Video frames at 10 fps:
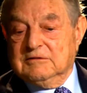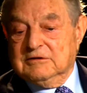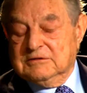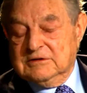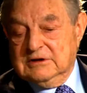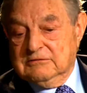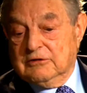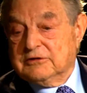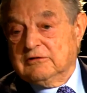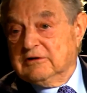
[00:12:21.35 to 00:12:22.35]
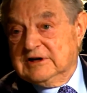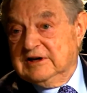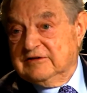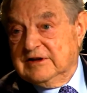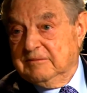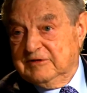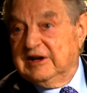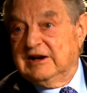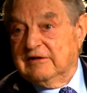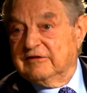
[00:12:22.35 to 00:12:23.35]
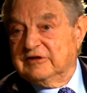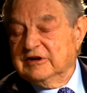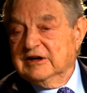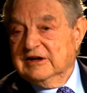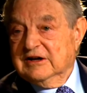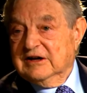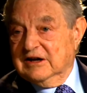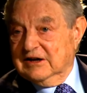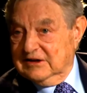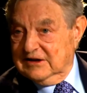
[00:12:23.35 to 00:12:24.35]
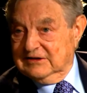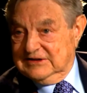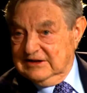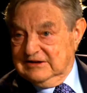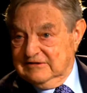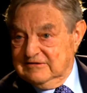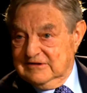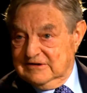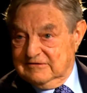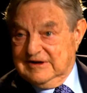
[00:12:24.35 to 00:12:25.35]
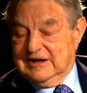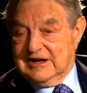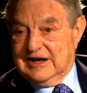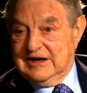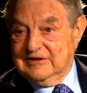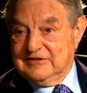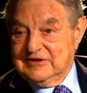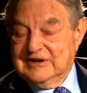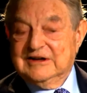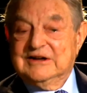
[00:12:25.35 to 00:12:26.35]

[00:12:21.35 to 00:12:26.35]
the authorities themselves didn't realize,